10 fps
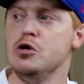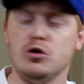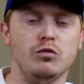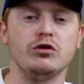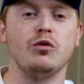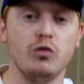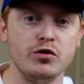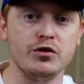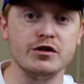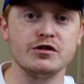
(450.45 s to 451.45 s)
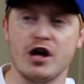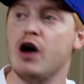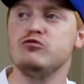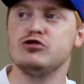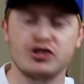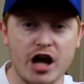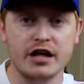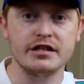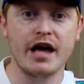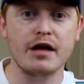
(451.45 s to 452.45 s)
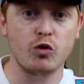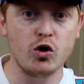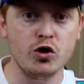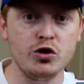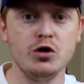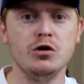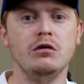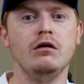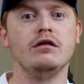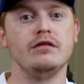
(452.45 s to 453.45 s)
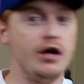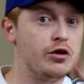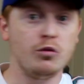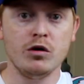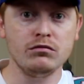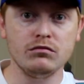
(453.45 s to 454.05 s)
what the word is, outshining that word, the other one,